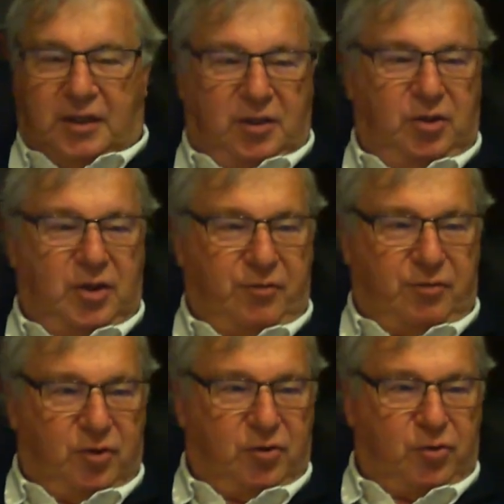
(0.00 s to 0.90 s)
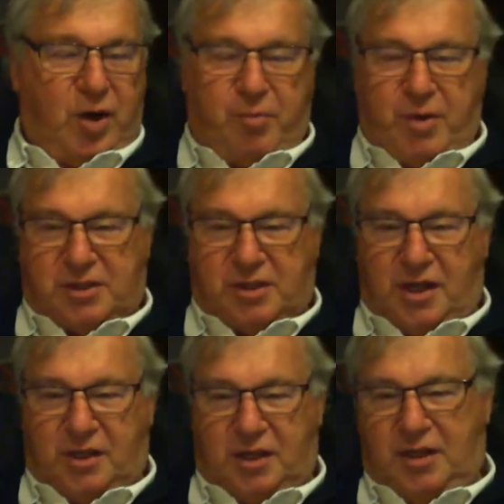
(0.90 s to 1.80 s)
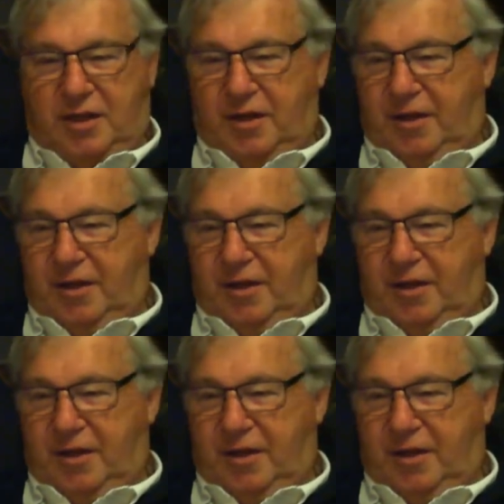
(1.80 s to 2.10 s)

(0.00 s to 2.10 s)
You'd have to agree, Mr. Taki?